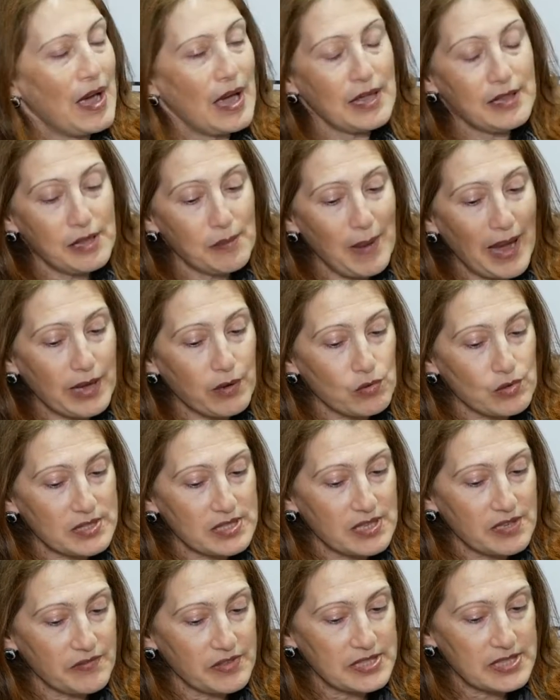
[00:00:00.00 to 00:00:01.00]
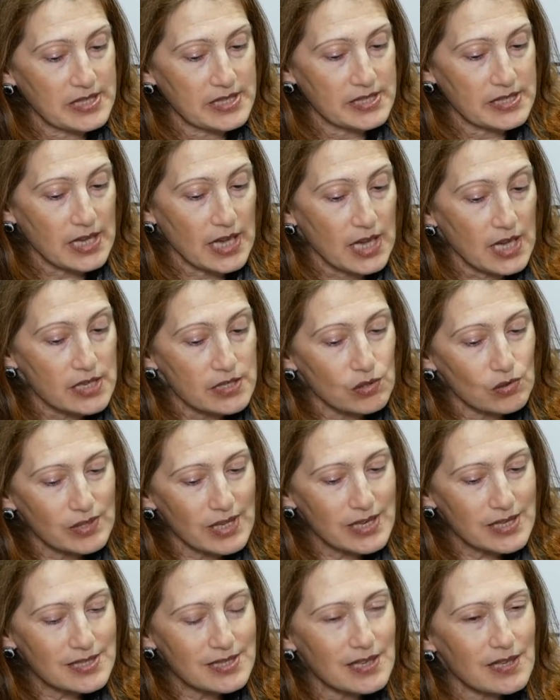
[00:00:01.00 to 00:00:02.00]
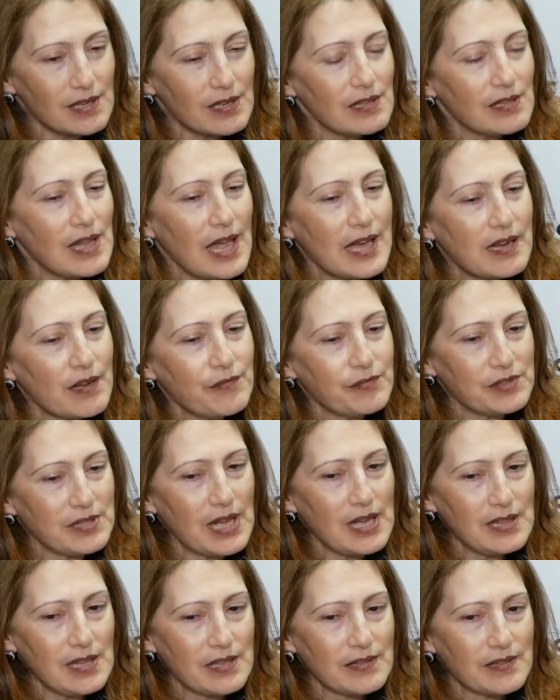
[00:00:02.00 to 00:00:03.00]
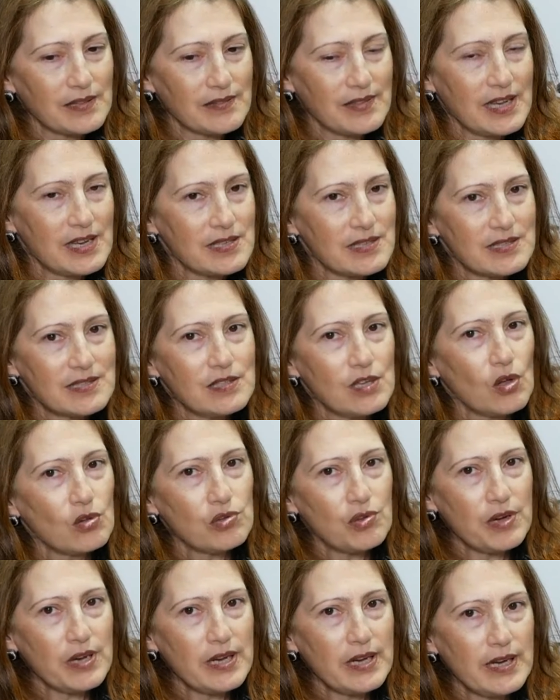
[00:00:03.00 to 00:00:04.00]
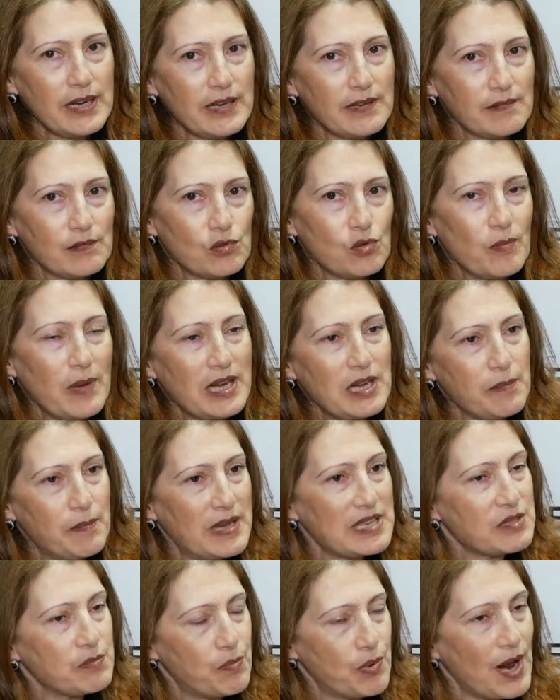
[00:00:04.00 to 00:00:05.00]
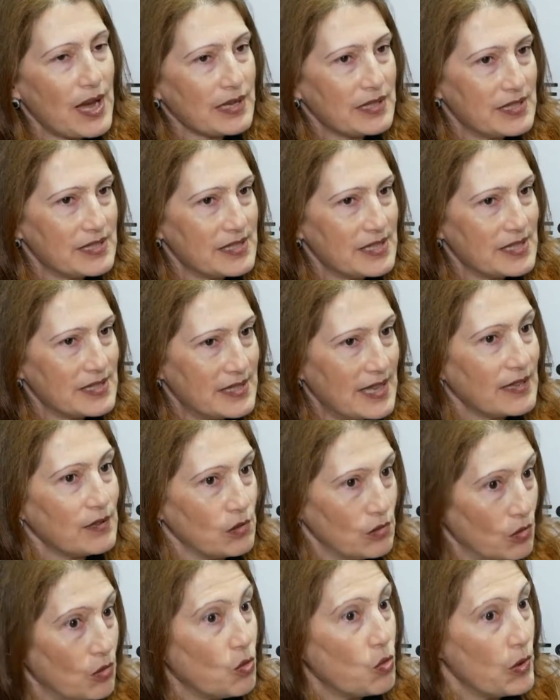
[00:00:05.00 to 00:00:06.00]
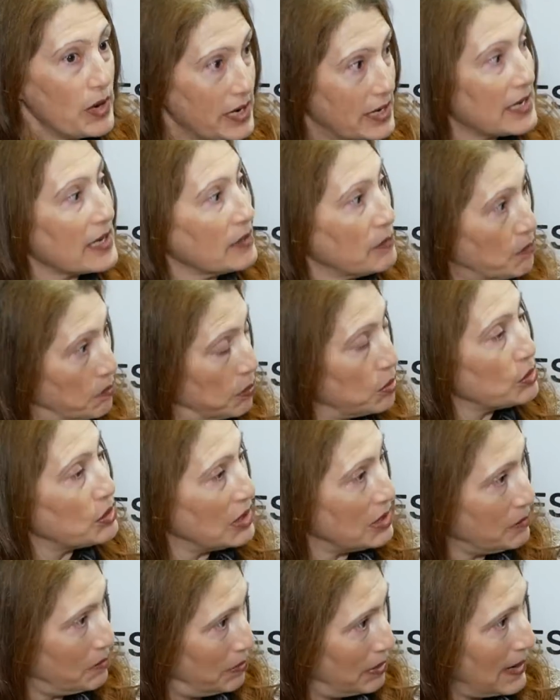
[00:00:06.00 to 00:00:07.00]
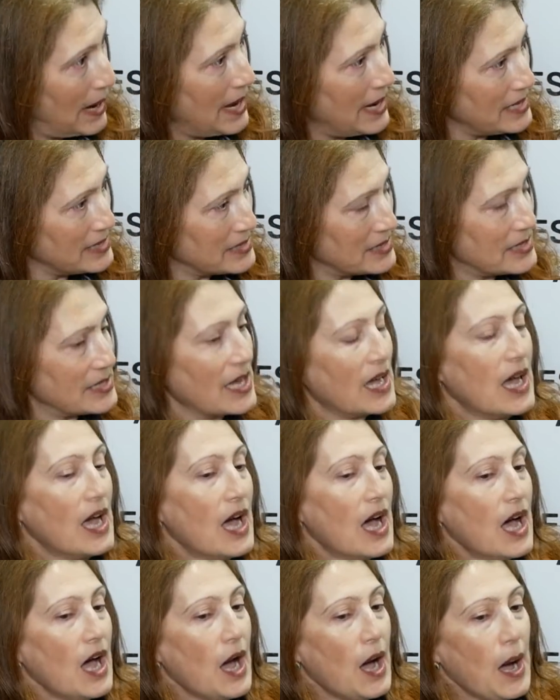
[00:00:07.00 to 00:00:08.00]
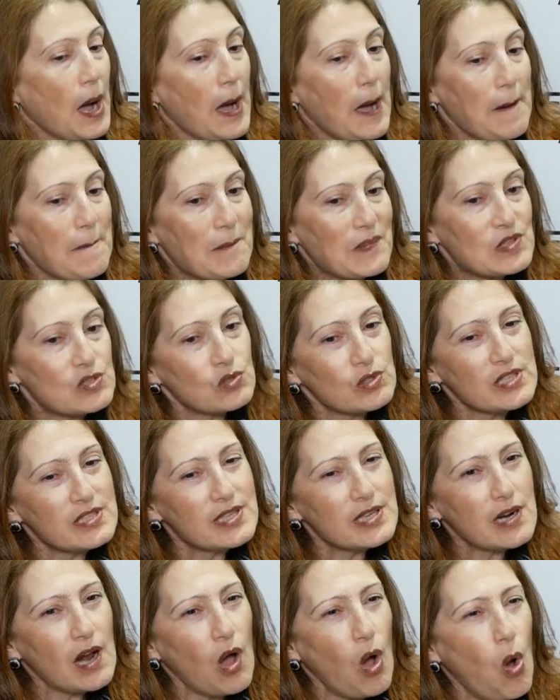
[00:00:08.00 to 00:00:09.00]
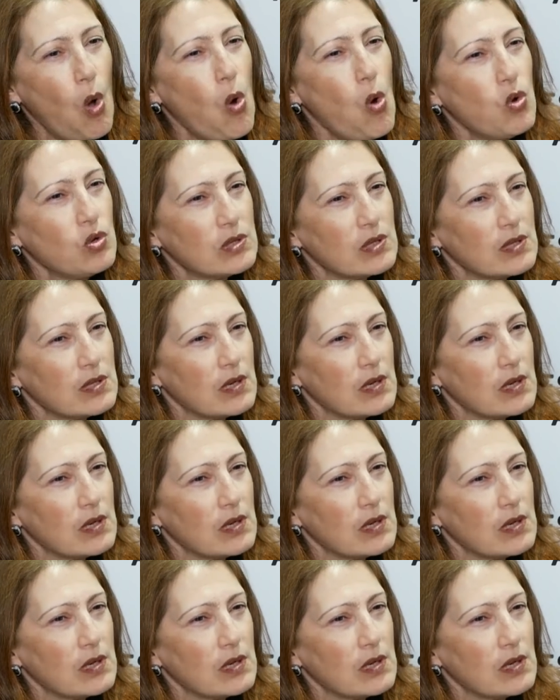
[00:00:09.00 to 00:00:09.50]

and the microservices? So there's a lack of talent. There's not really too many best practices that we can put in place. So these are all